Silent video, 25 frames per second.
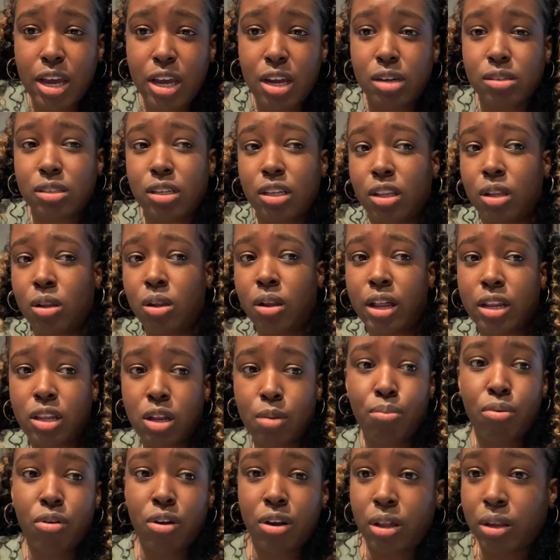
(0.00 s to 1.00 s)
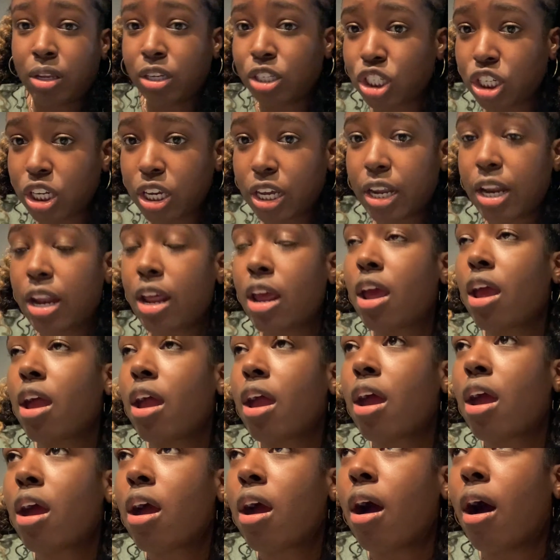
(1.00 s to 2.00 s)
I was like, they look like they're pretty legit.
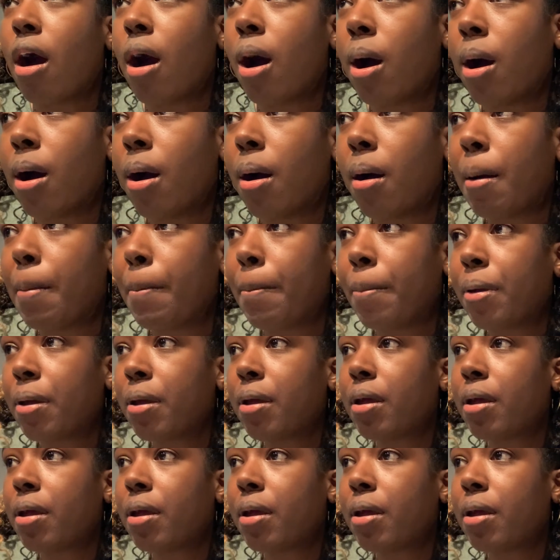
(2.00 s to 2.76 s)
And